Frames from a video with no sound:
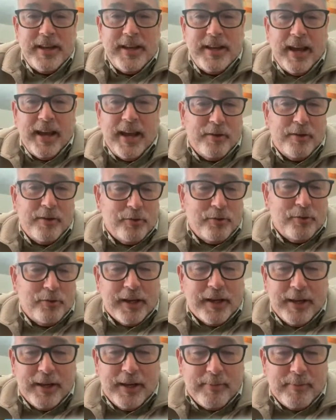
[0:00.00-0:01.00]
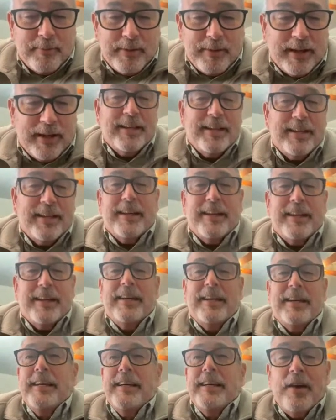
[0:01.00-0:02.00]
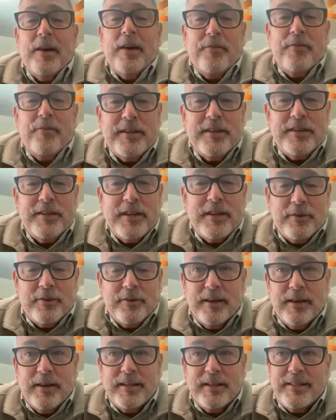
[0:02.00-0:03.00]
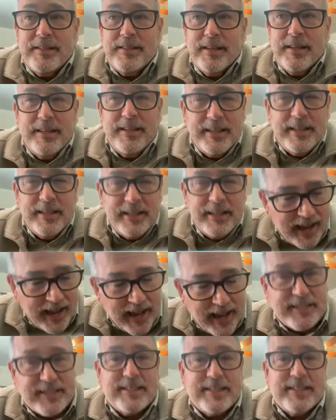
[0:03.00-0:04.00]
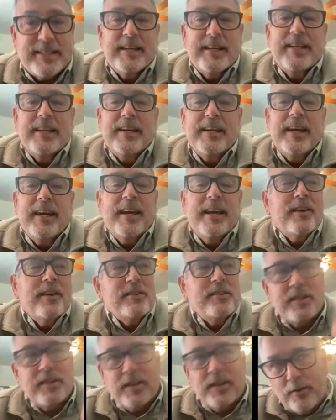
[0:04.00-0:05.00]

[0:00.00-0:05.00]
waiter says, yeah, you're talking about uh, Cafe Central. And I said, yes.